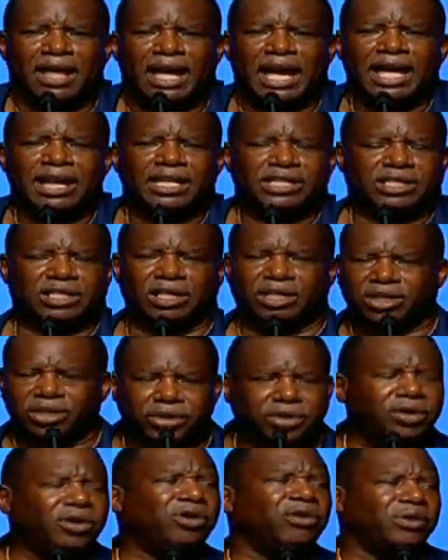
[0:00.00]
and a
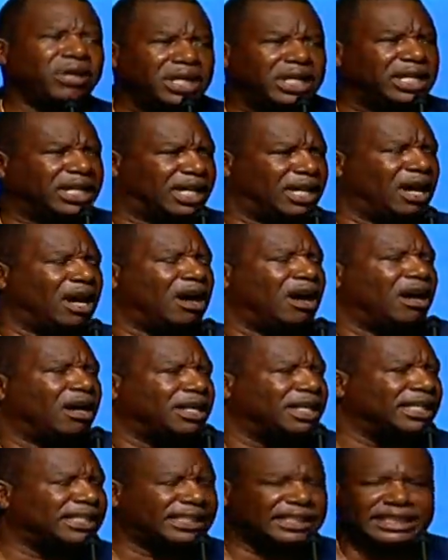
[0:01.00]
security
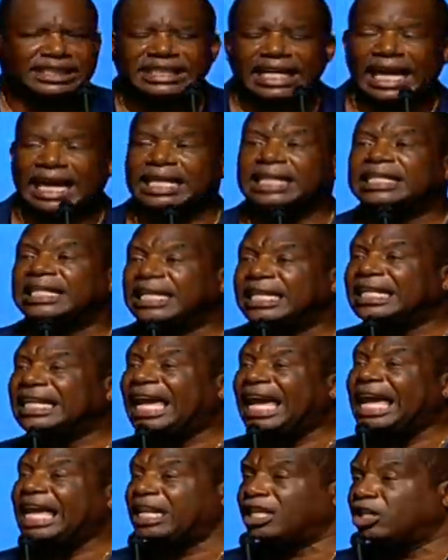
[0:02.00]
guard is
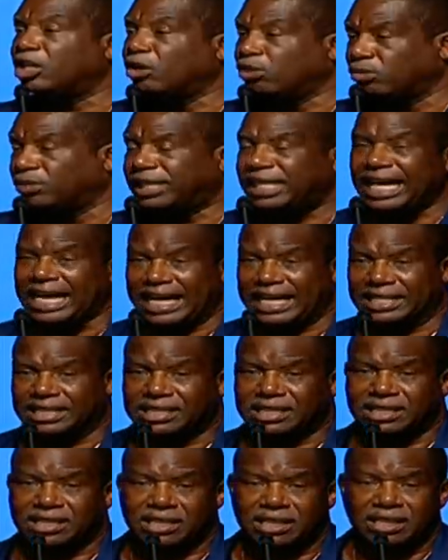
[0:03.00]
standing at your
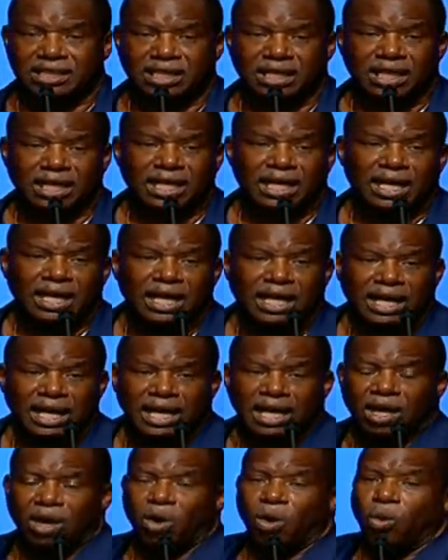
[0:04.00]
desk
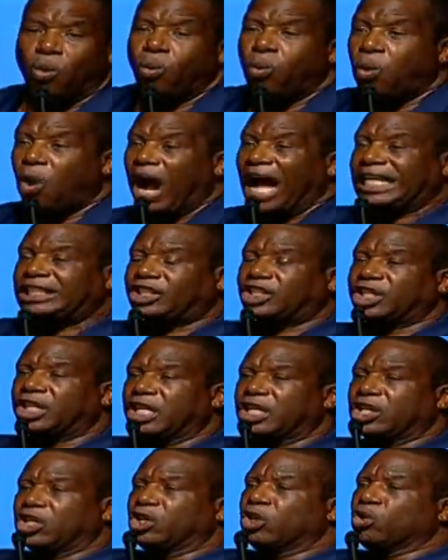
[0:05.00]

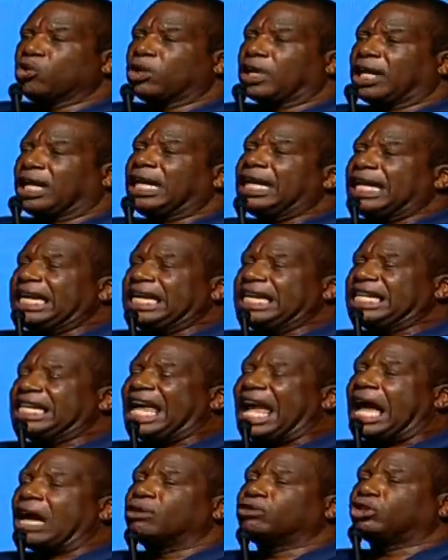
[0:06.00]
watching you
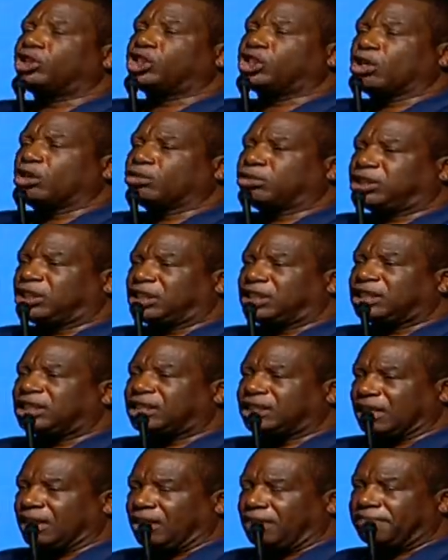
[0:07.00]
clean out your
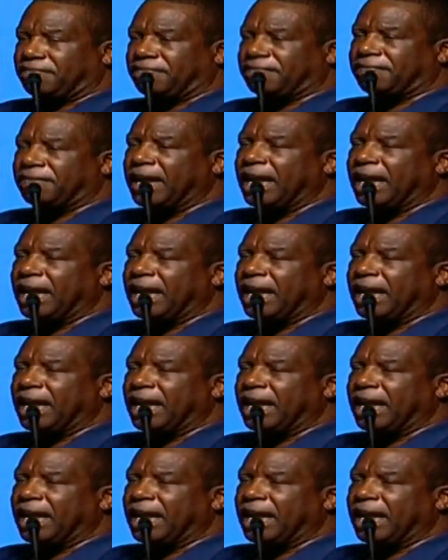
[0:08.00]
stuff.